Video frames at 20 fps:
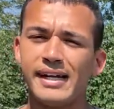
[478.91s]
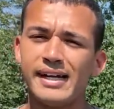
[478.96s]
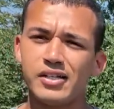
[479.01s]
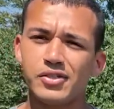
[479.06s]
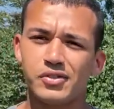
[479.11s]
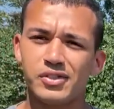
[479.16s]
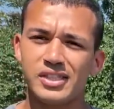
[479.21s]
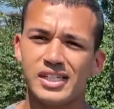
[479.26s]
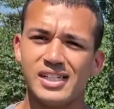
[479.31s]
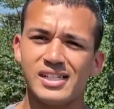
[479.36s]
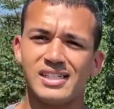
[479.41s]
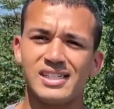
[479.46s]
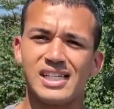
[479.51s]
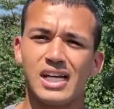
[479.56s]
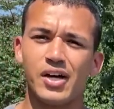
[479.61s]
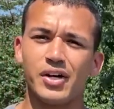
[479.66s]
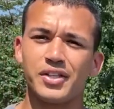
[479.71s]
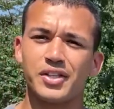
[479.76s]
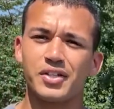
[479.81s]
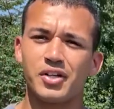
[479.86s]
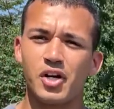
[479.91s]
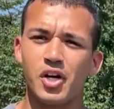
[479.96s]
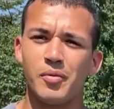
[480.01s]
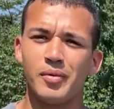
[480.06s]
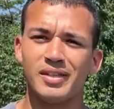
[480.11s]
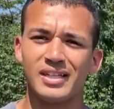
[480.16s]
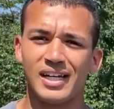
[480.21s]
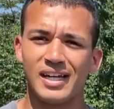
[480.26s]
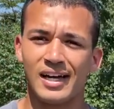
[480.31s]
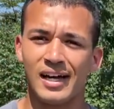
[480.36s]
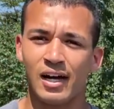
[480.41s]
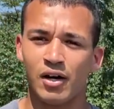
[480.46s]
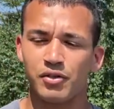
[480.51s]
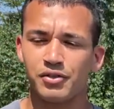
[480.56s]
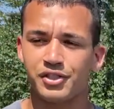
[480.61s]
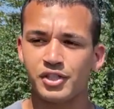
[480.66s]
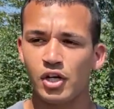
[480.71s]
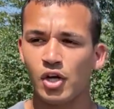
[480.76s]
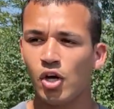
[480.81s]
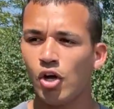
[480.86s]
interested in selling their home in that
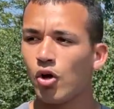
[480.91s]
house.